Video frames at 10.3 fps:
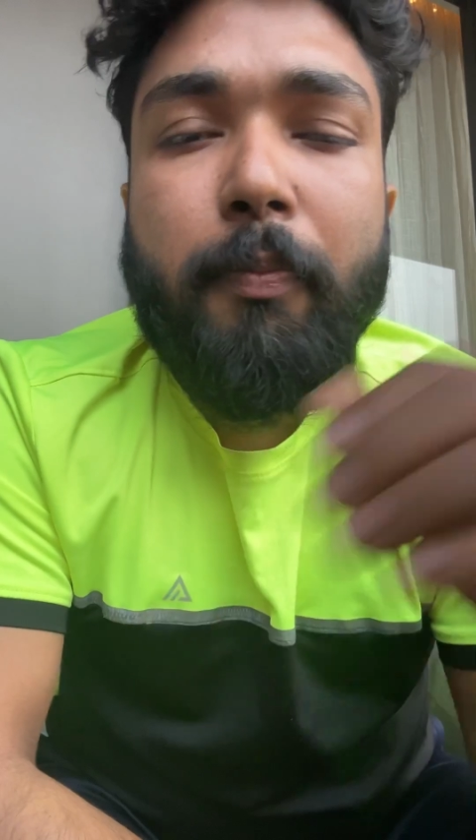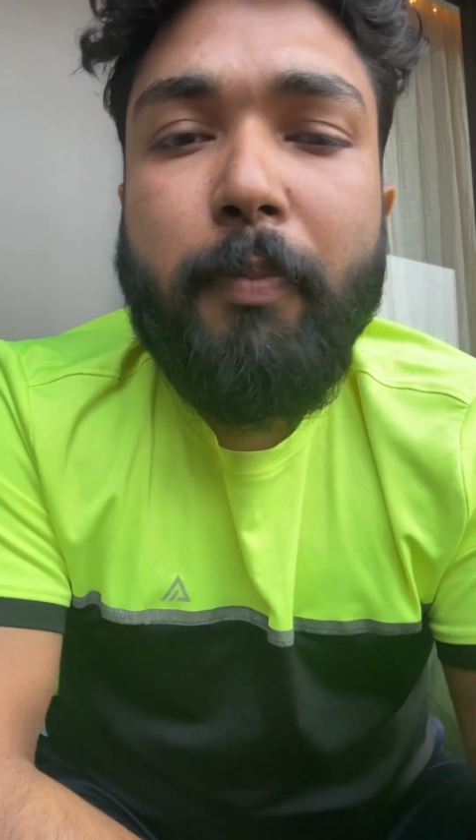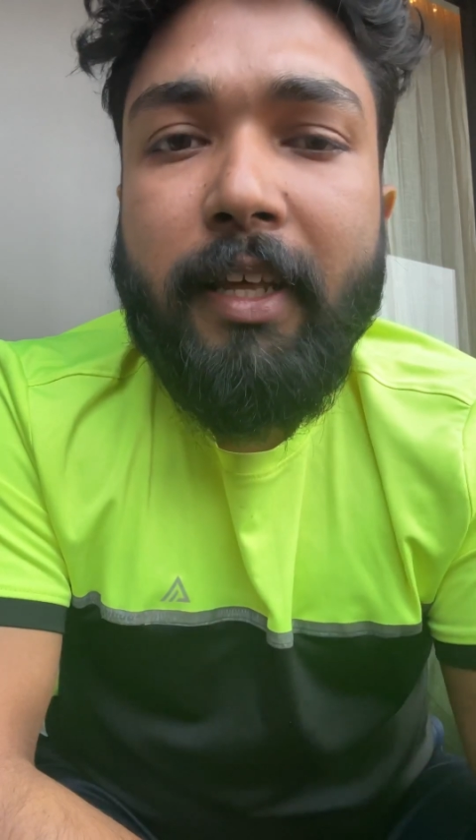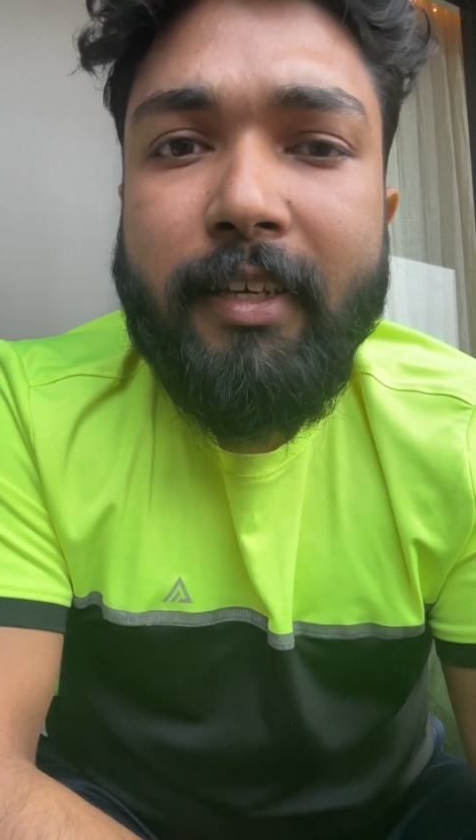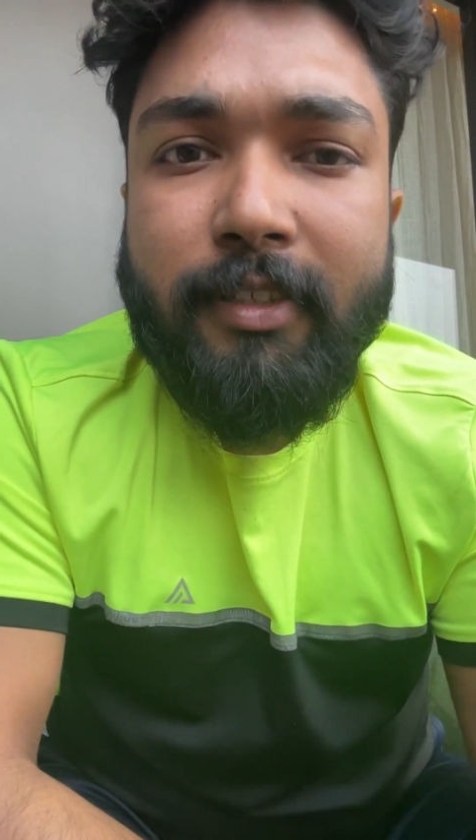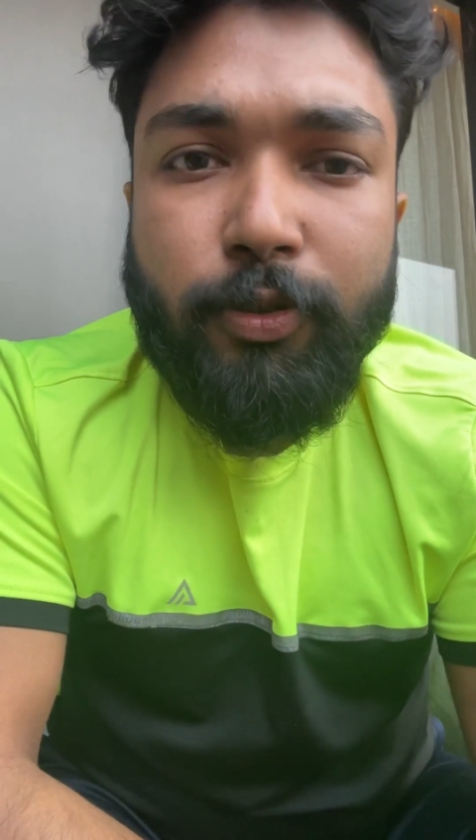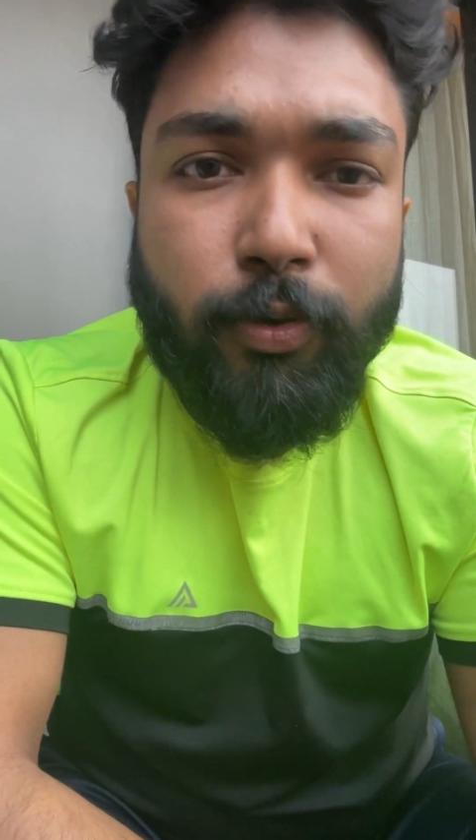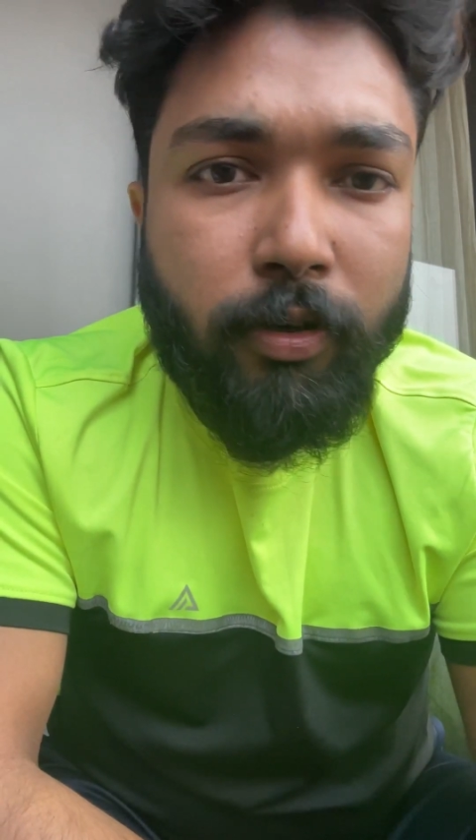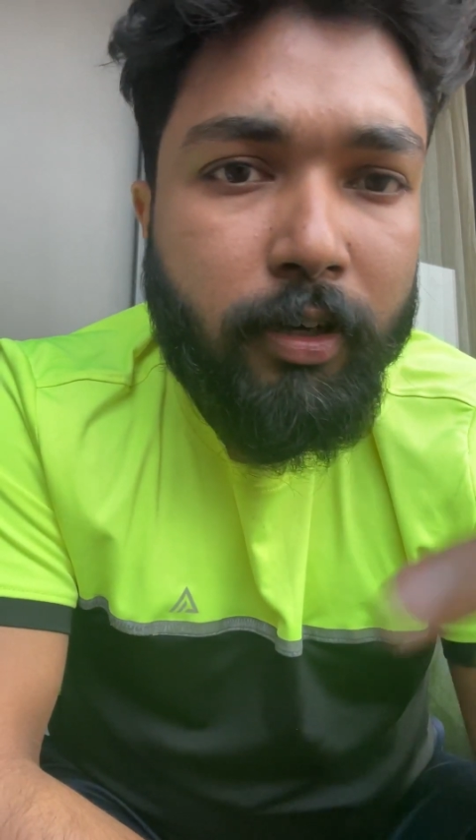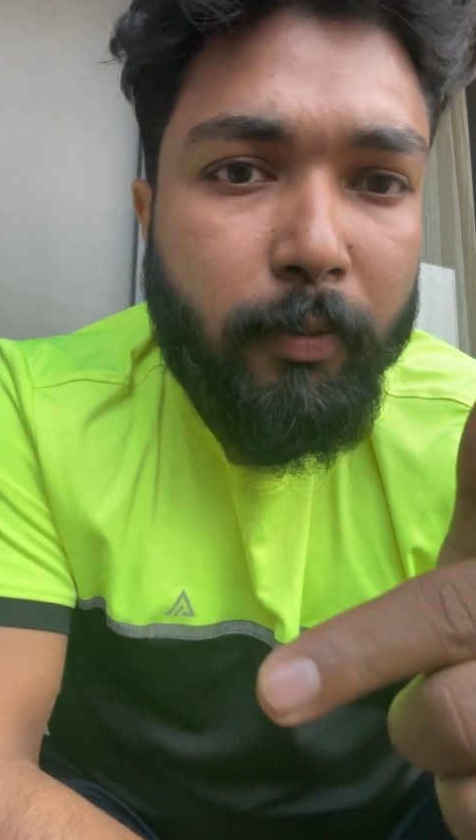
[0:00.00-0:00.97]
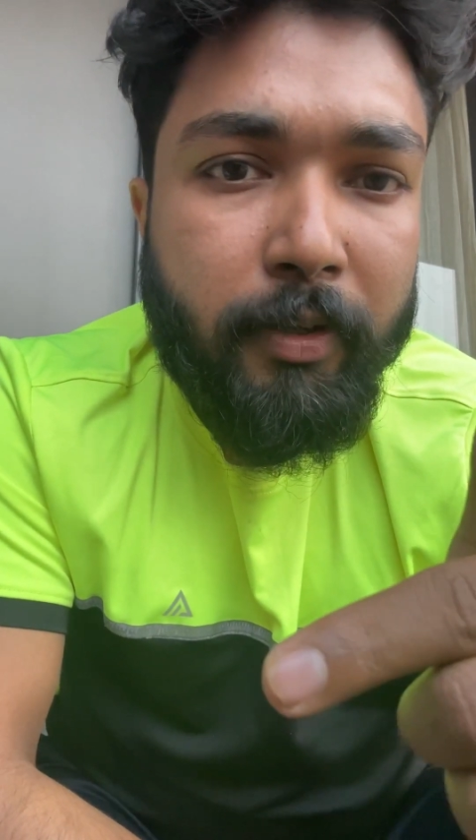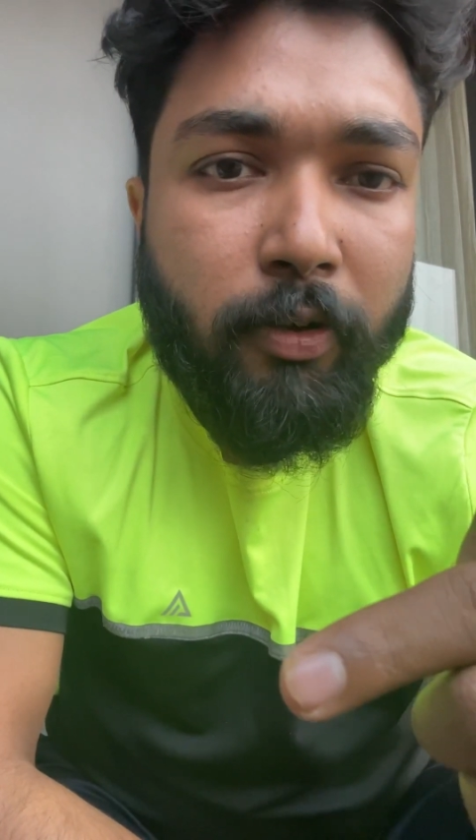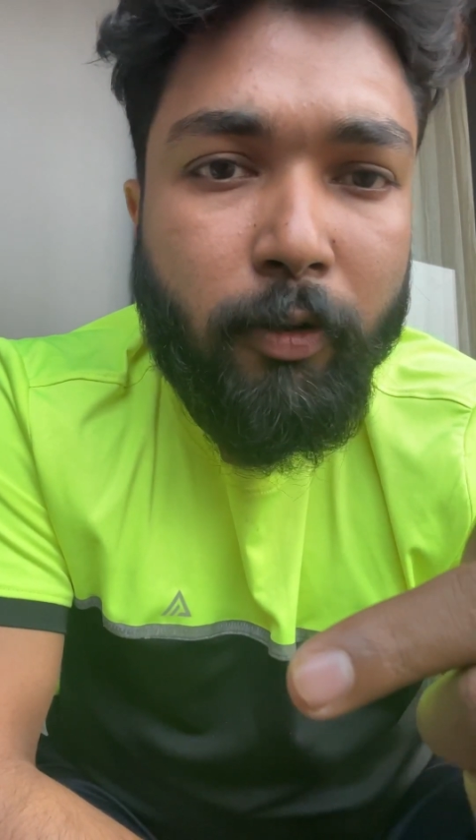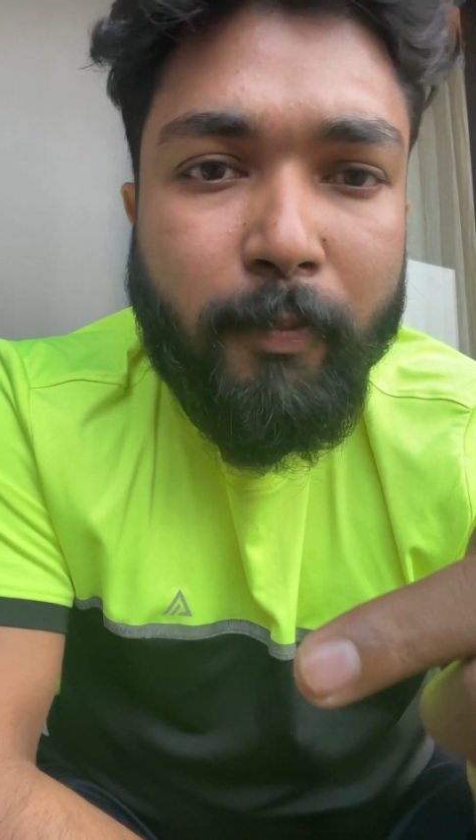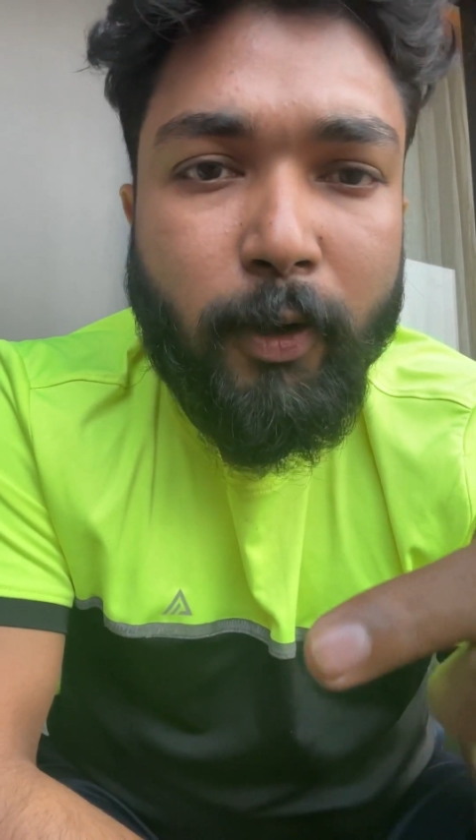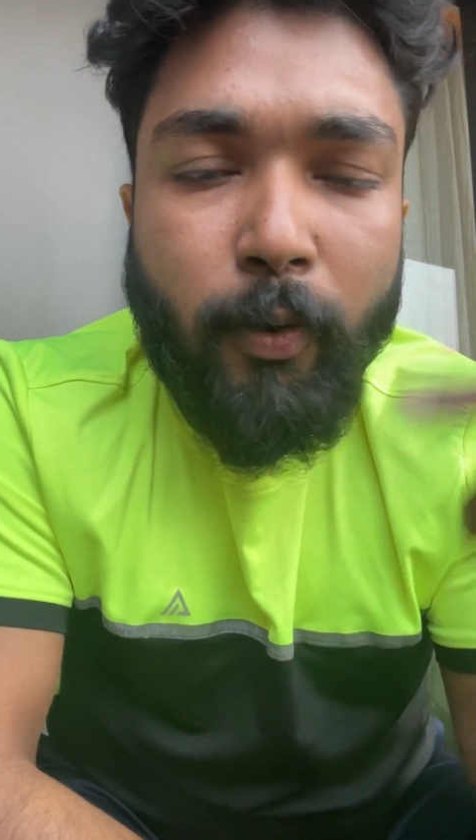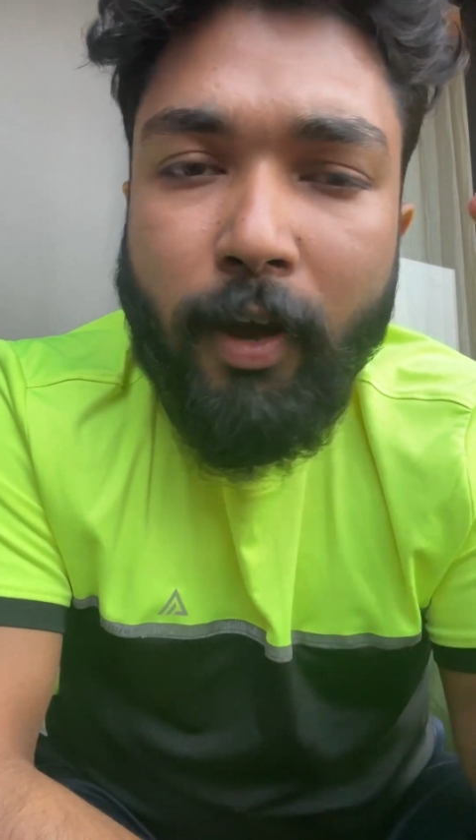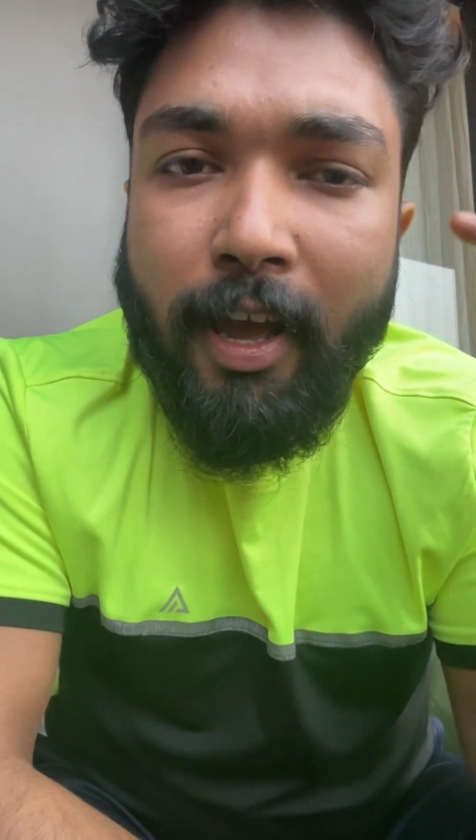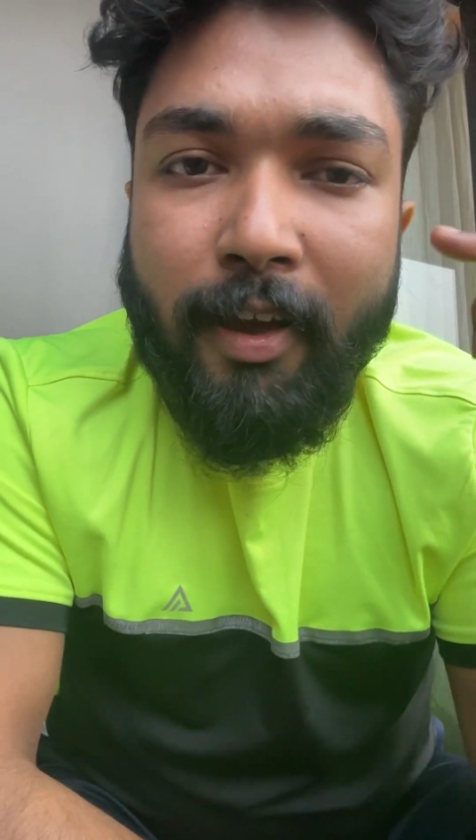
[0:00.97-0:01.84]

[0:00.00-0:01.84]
please sure comment down below.